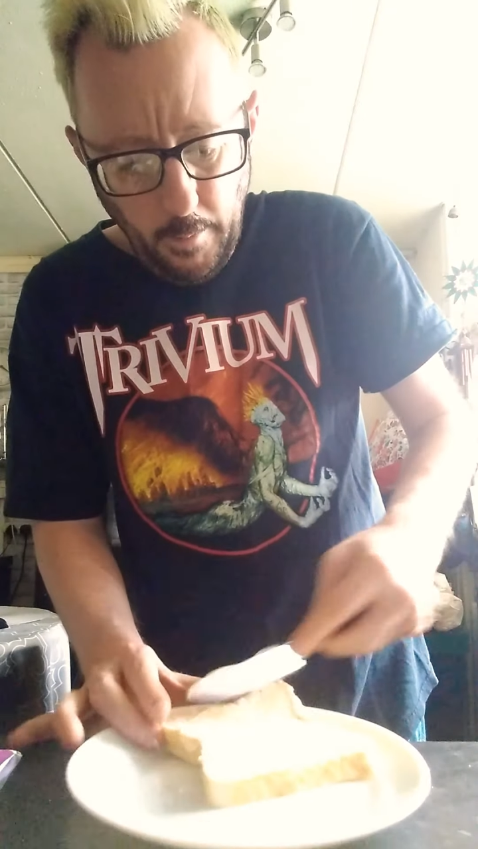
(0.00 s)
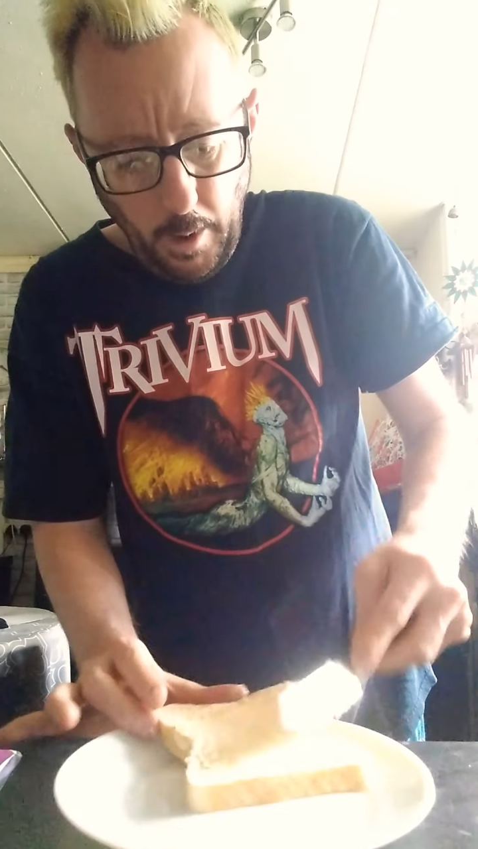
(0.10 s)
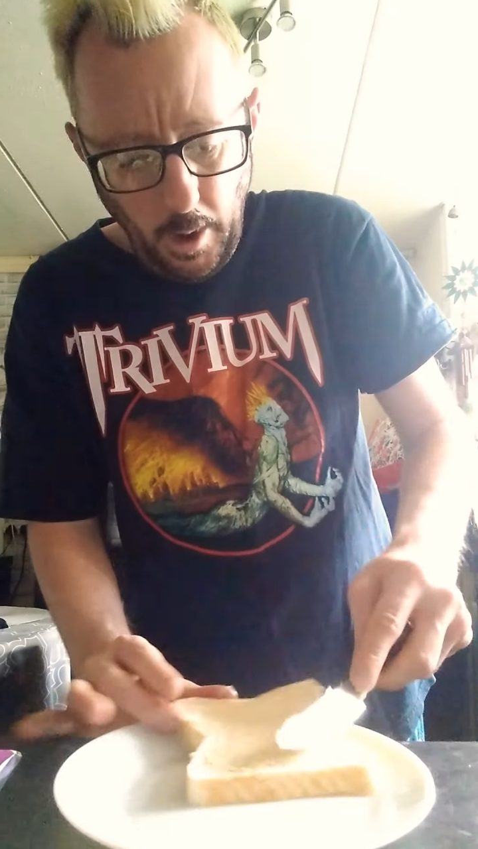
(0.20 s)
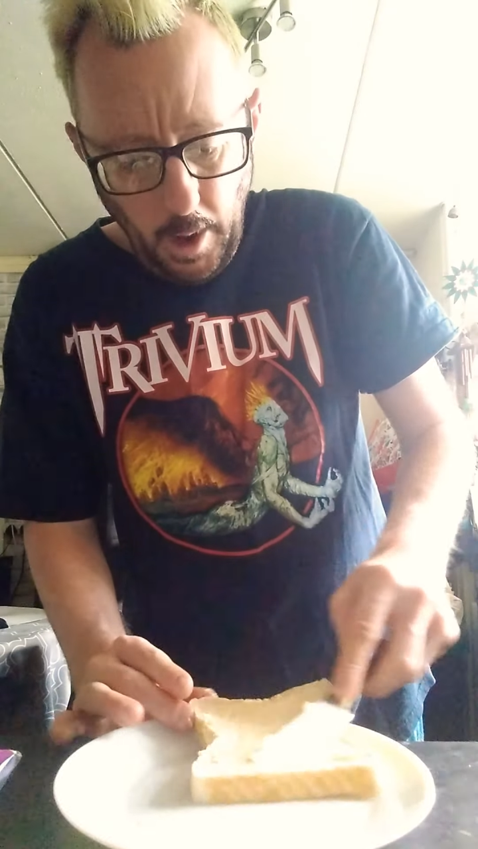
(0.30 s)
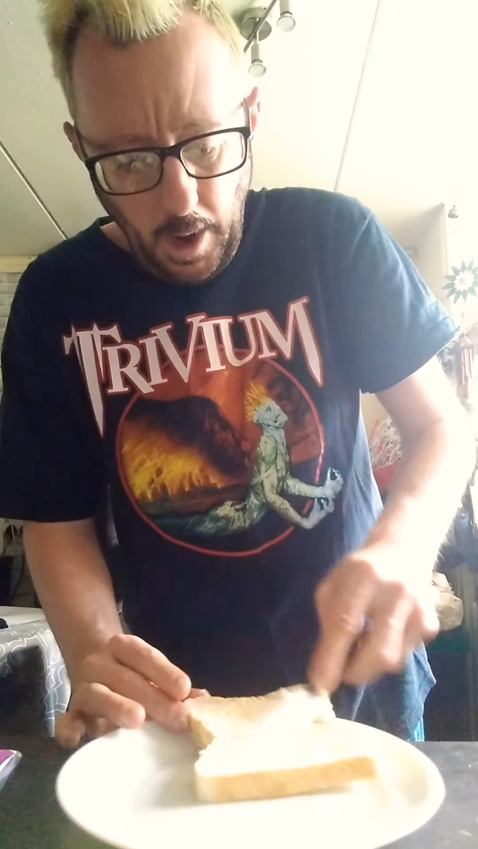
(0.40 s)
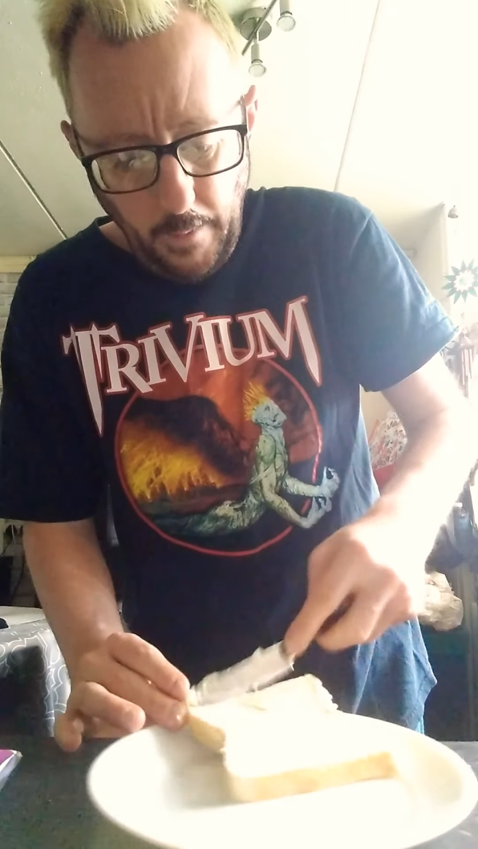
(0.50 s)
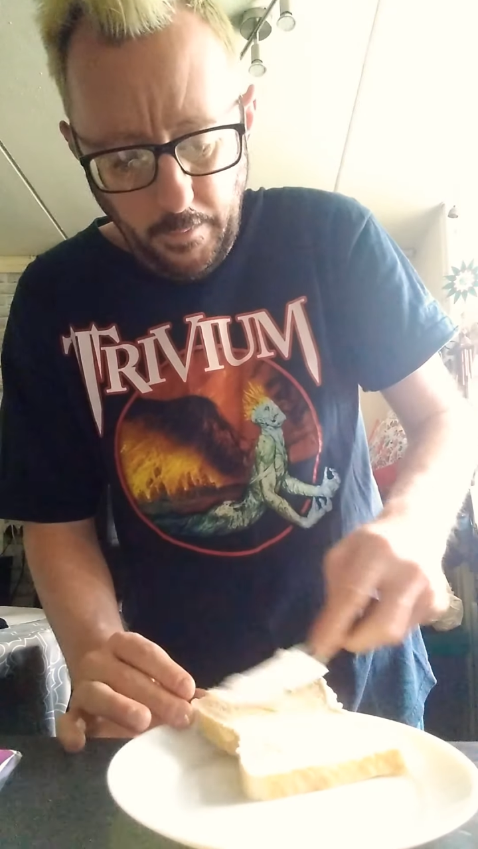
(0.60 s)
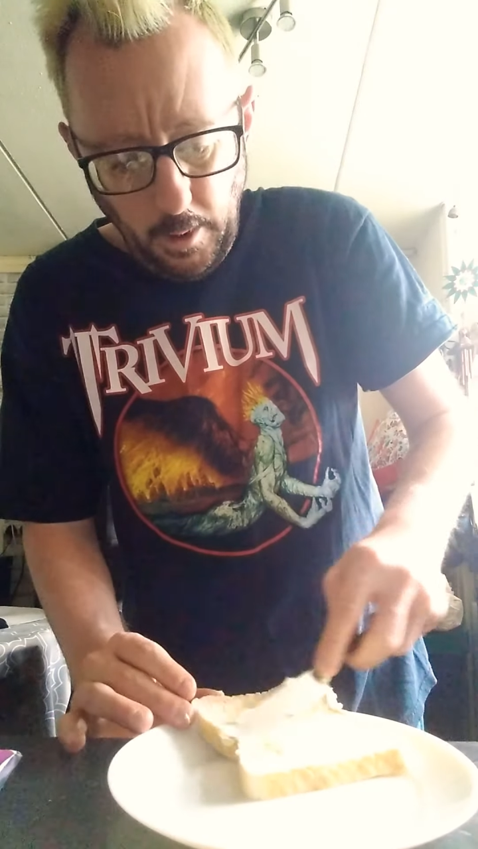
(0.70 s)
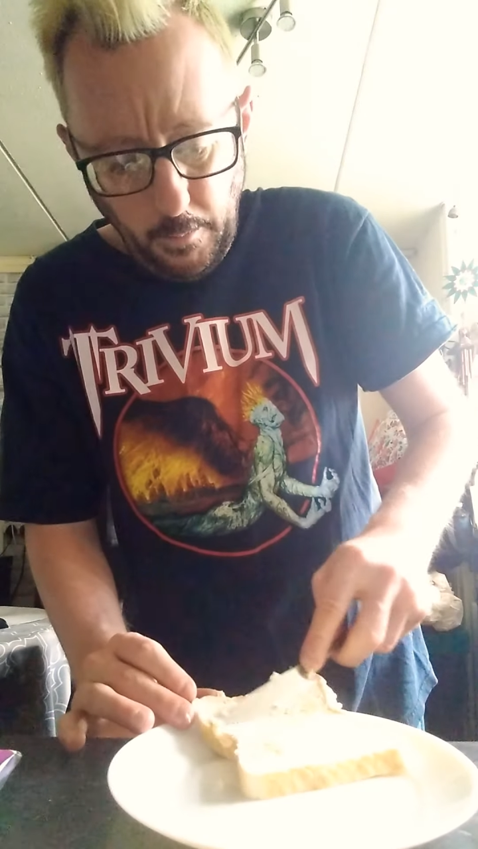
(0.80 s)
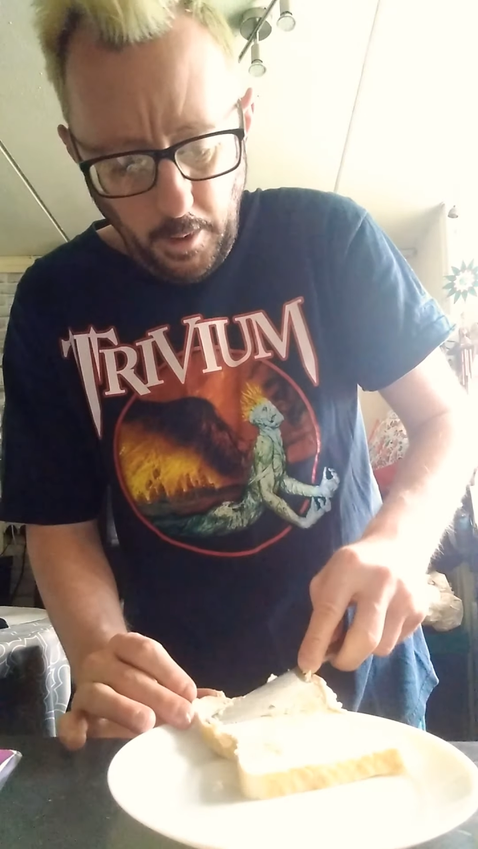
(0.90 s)
but
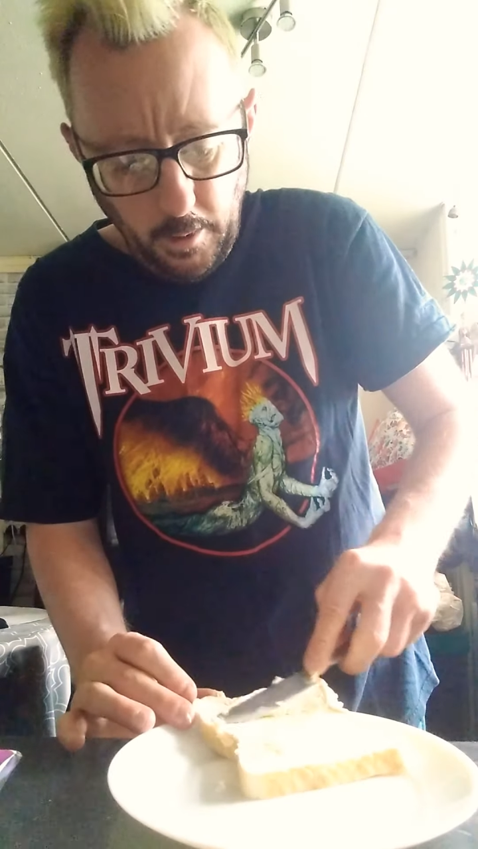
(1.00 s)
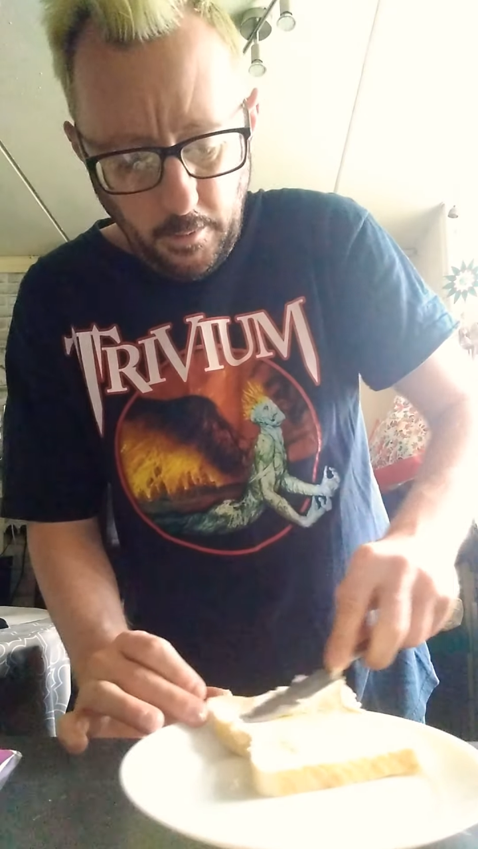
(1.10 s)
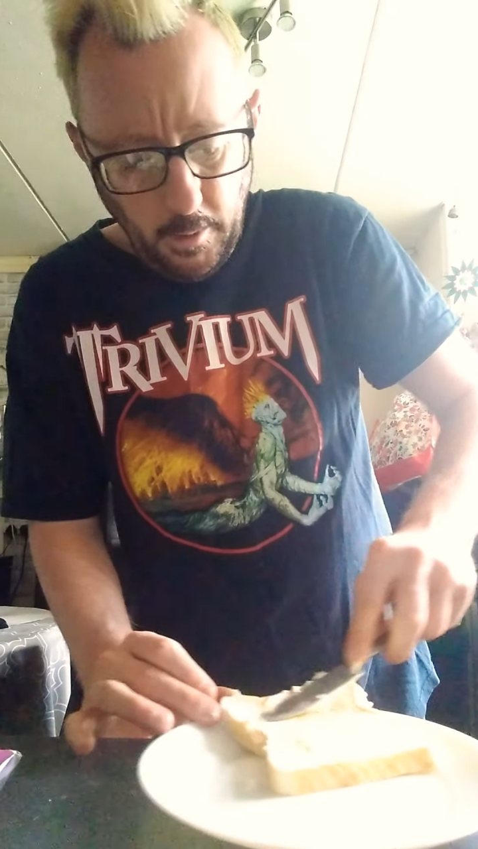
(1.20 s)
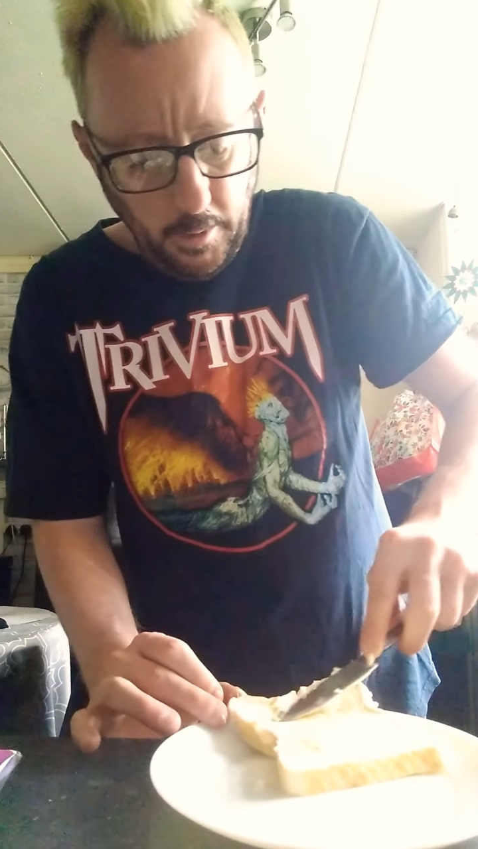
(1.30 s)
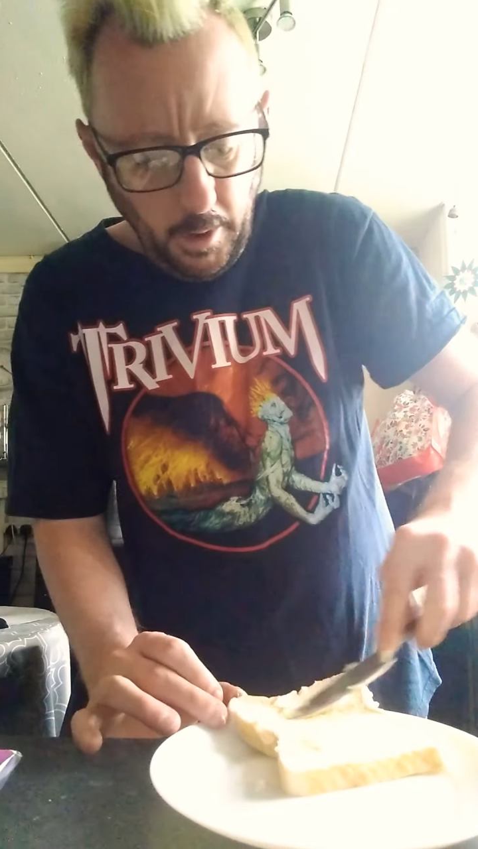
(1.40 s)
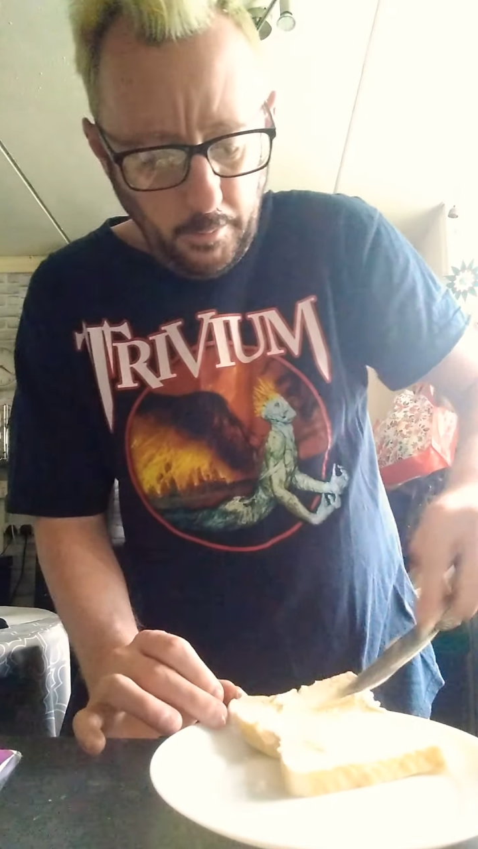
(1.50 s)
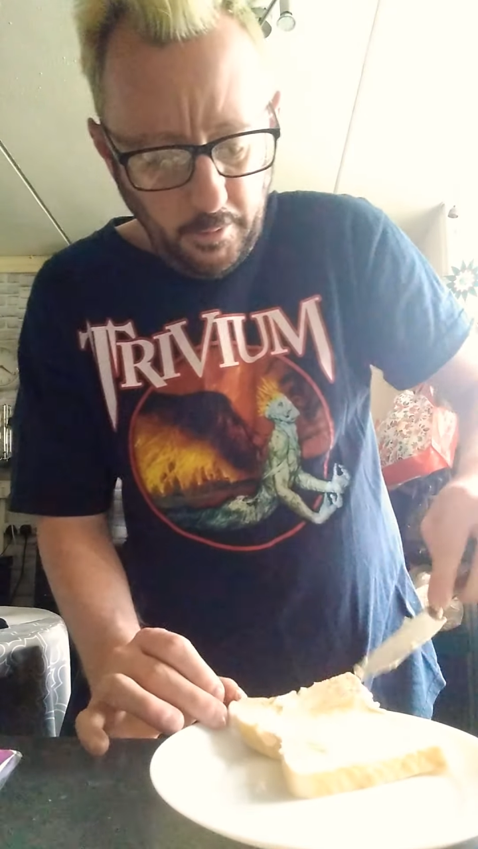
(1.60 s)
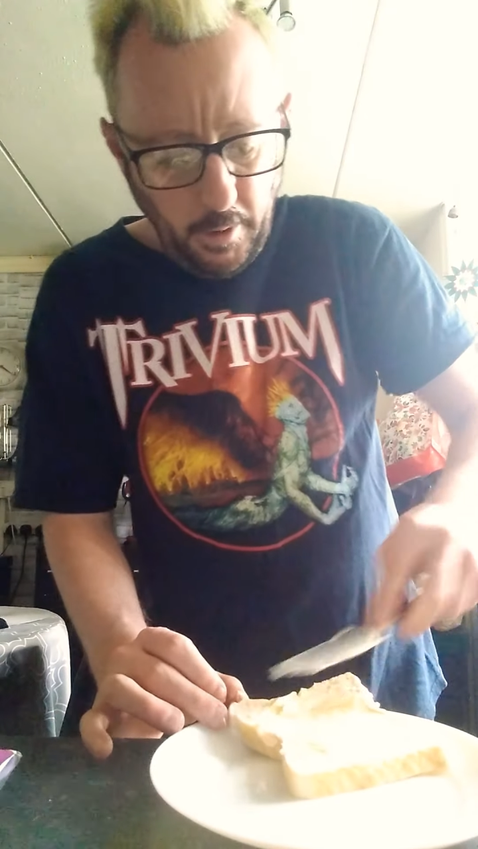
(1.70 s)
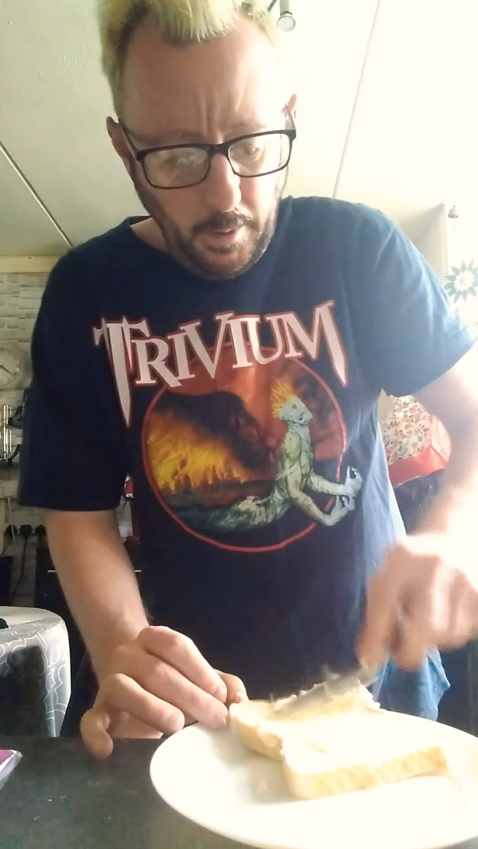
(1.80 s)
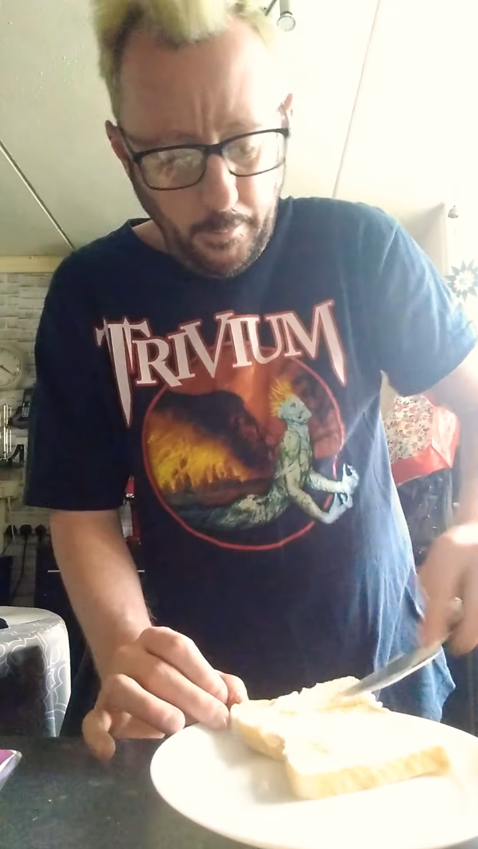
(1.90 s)
after a while it was
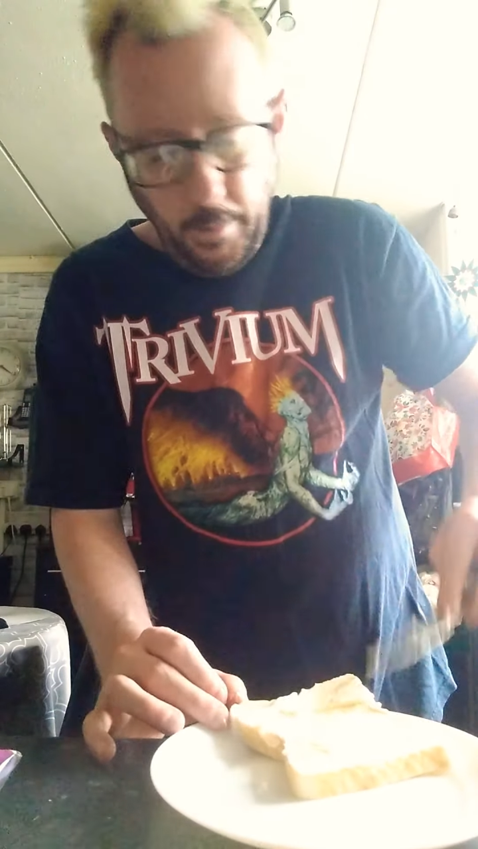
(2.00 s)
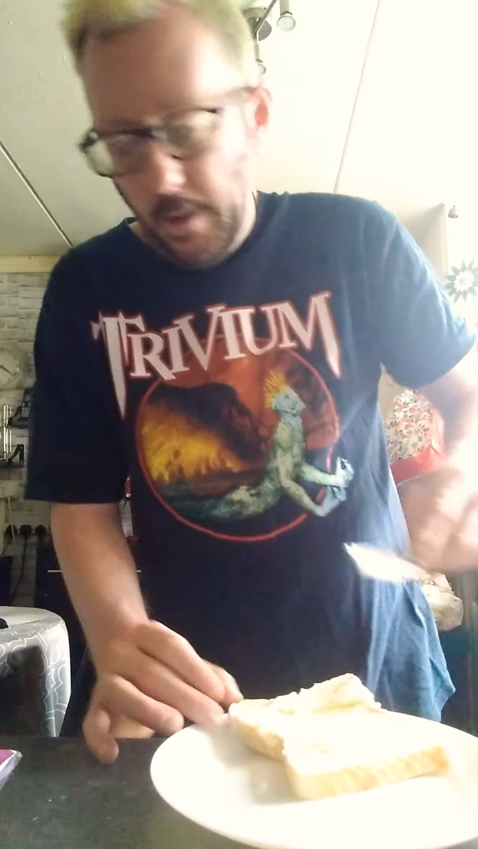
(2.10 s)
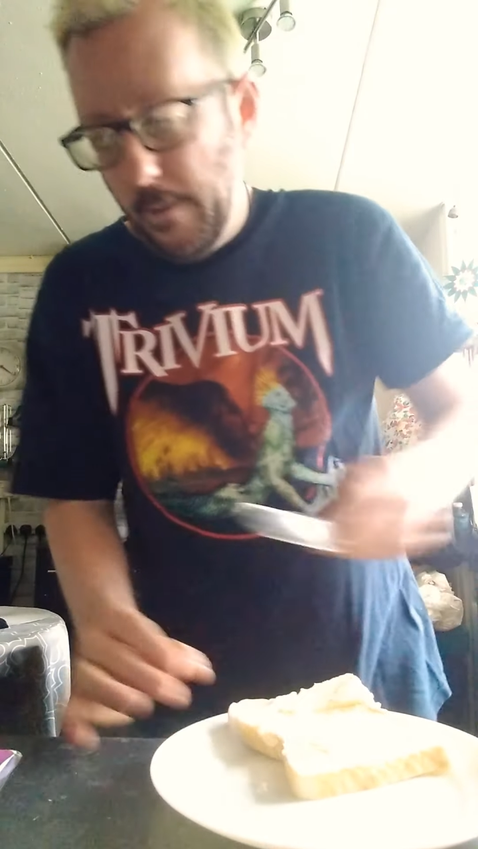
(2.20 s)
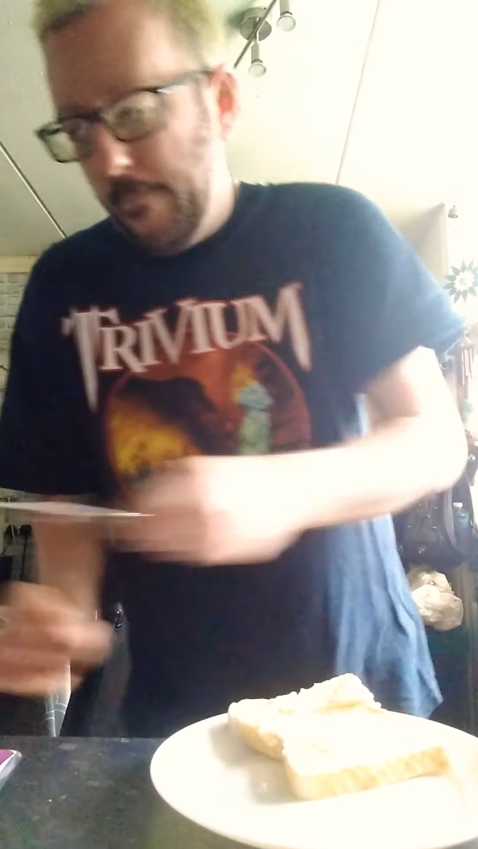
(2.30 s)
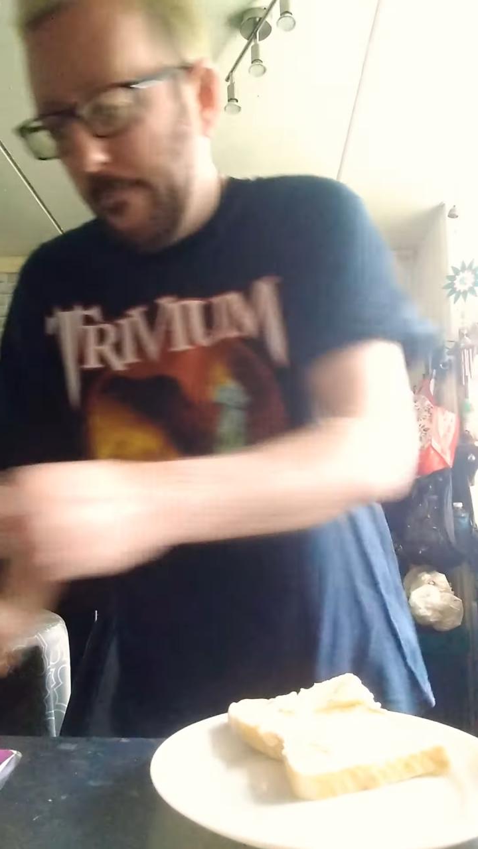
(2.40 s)
a bit